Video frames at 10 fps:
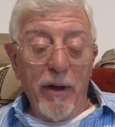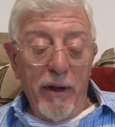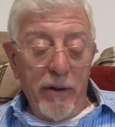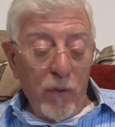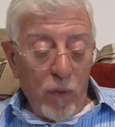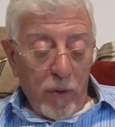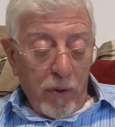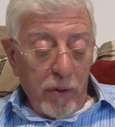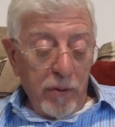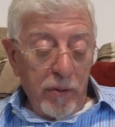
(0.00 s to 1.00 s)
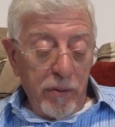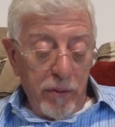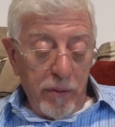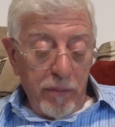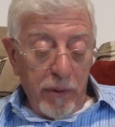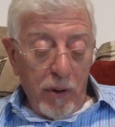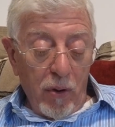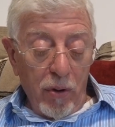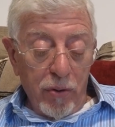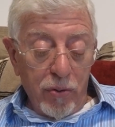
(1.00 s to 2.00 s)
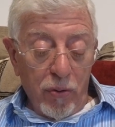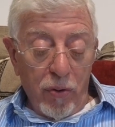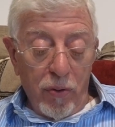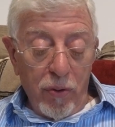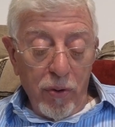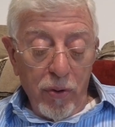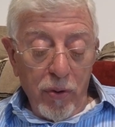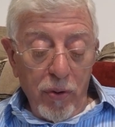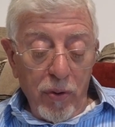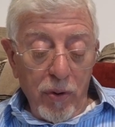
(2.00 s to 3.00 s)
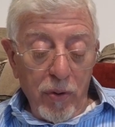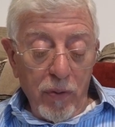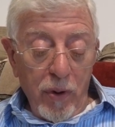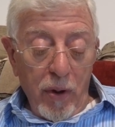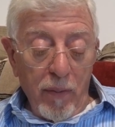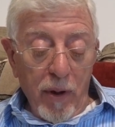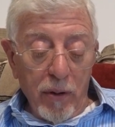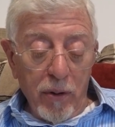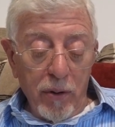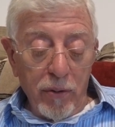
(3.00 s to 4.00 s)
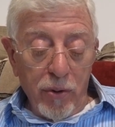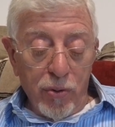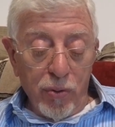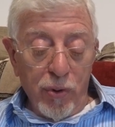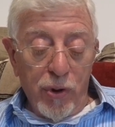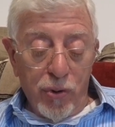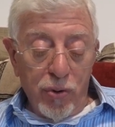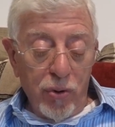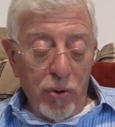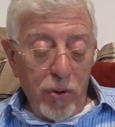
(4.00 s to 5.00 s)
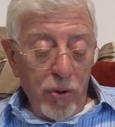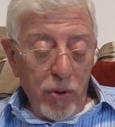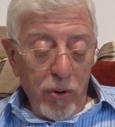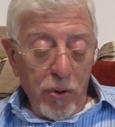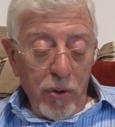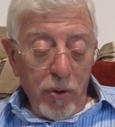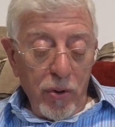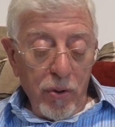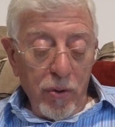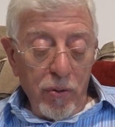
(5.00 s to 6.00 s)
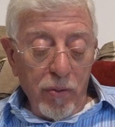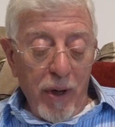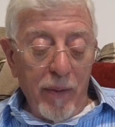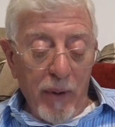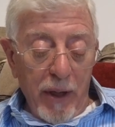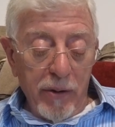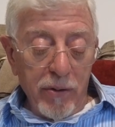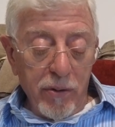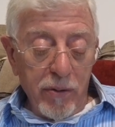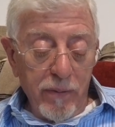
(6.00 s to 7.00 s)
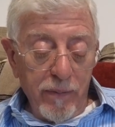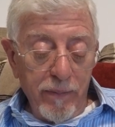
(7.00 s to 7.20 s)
in the world, but also among the Jewish rabbis.